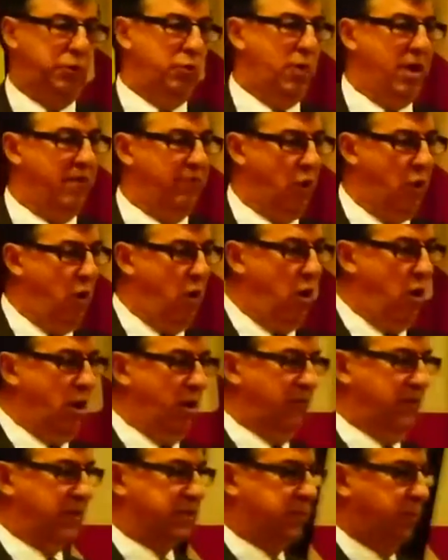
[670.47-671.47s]
You have all
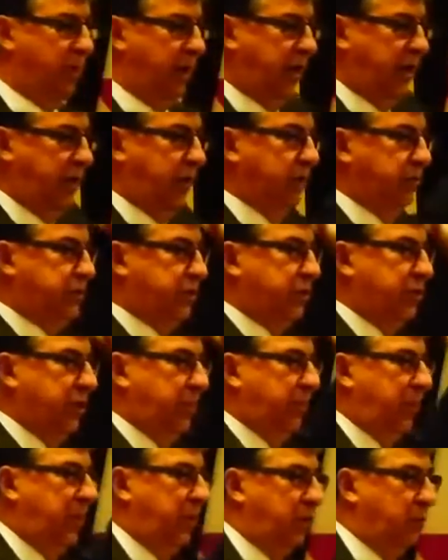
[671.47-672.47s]
of this money. You
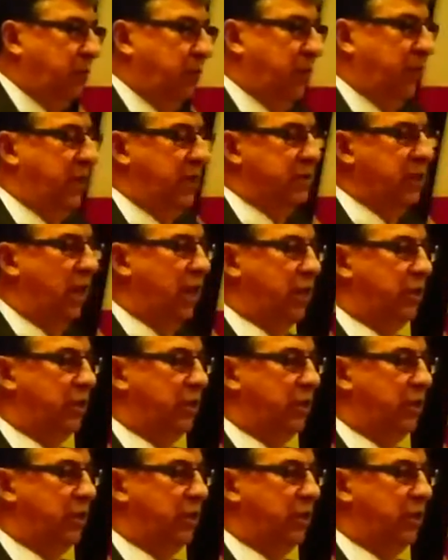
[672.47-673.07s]
should be doing this.